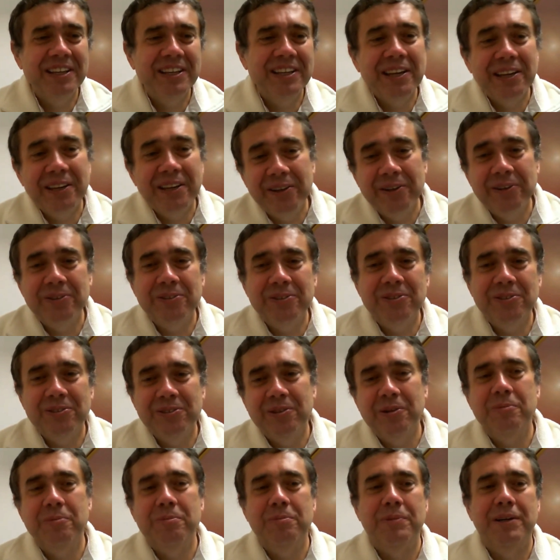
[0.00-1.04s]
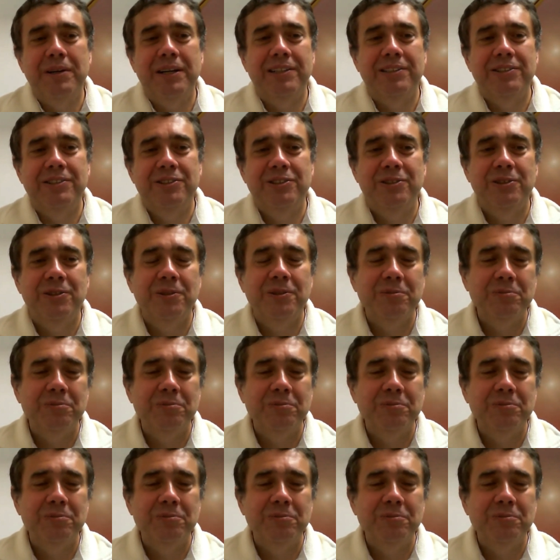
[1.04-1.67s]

Thank you so much.